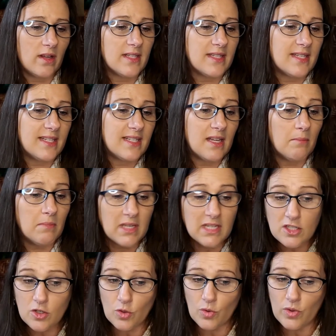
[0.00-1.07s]

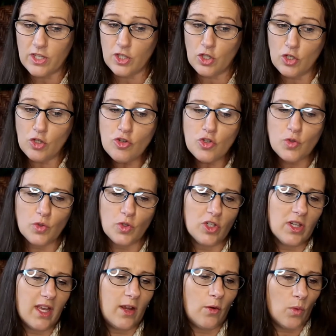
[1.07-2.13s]
sentimental than
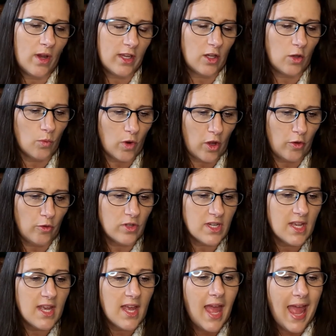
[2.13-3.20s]
usual in what you wrote
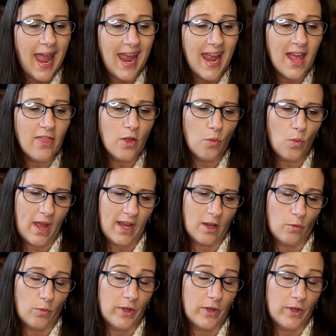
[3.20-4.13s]
and the way in